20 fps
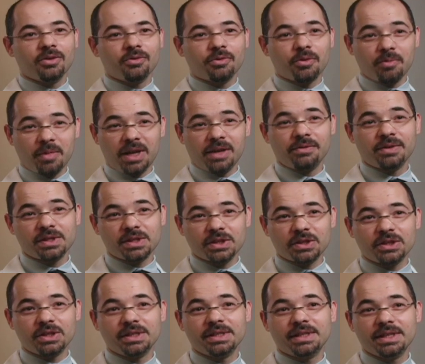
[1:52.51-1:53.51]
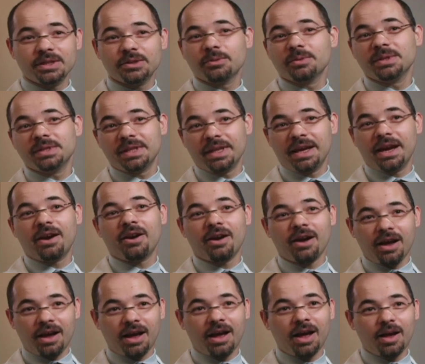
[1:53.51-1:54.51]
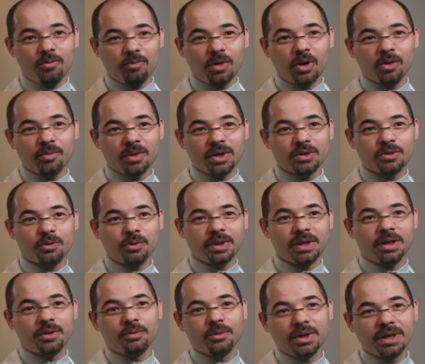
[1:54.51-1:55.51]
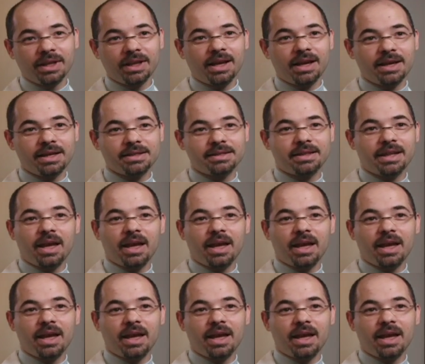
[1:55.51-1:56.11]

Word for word: For many physicians, this was their aha moment when they realized